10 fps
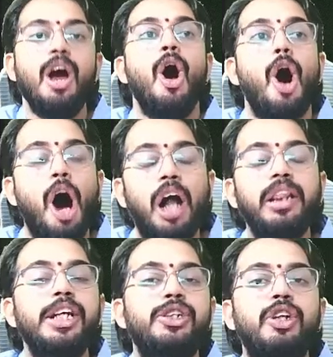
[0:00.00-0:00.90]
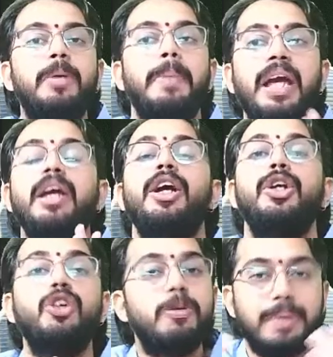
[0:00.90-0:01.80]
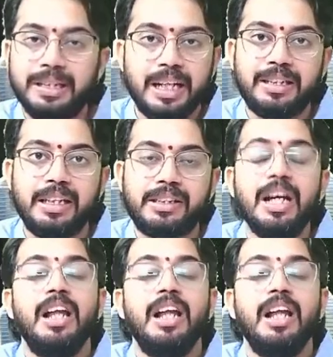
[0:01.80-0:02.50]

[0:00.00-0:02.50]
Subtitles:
all these should be new businesses.